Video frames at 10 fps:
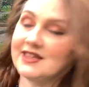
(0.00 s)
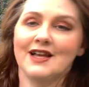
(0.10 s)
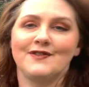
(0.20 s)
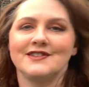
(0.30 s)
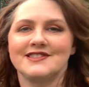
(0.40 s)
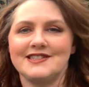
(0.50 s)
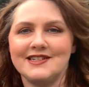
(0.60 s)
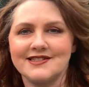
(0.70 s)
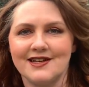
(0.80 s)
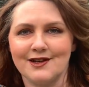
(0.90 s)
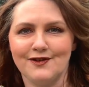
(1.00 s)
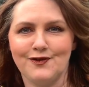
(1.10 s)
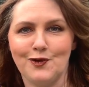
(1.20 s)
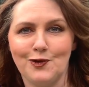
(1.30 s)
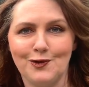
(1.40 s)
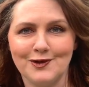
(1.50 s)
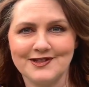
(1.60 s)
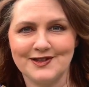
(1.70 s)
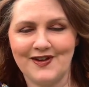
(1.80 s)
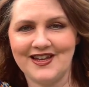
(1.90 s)
love a seersucker for
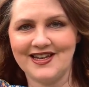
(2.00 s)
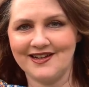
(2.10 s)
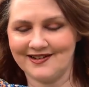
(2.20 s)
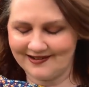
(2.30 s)
sort of heading into